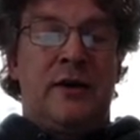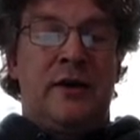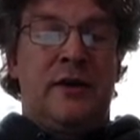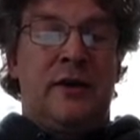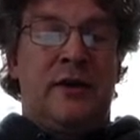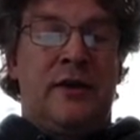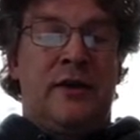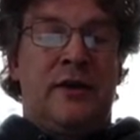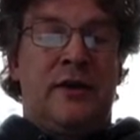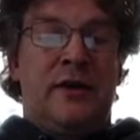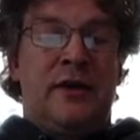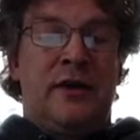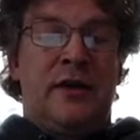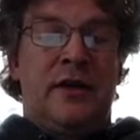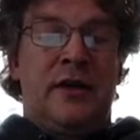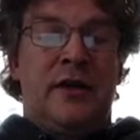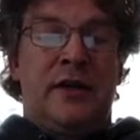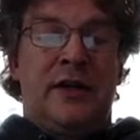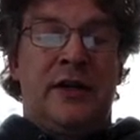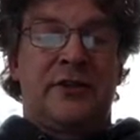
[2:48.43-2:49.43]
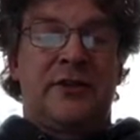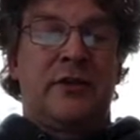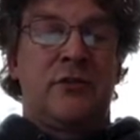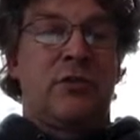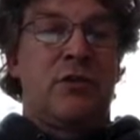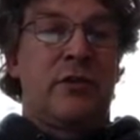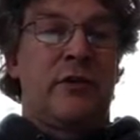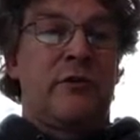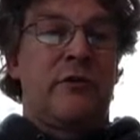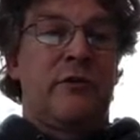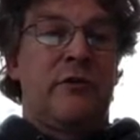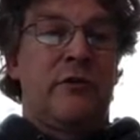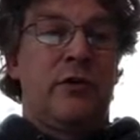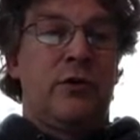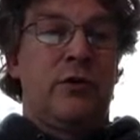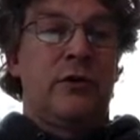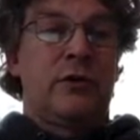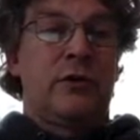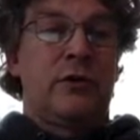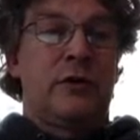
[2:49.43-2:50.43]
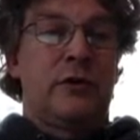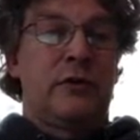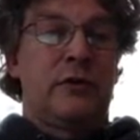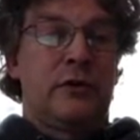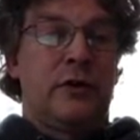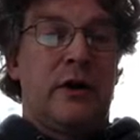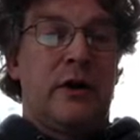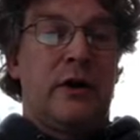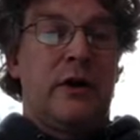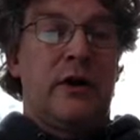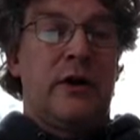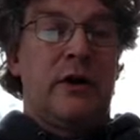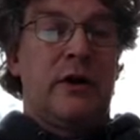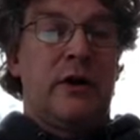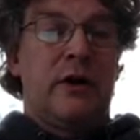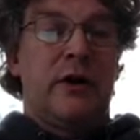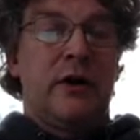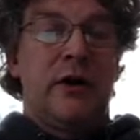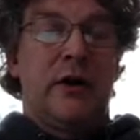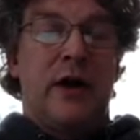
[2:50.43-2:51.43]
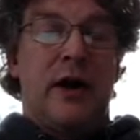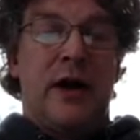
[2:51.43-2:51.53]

the lesson 1 folder right here,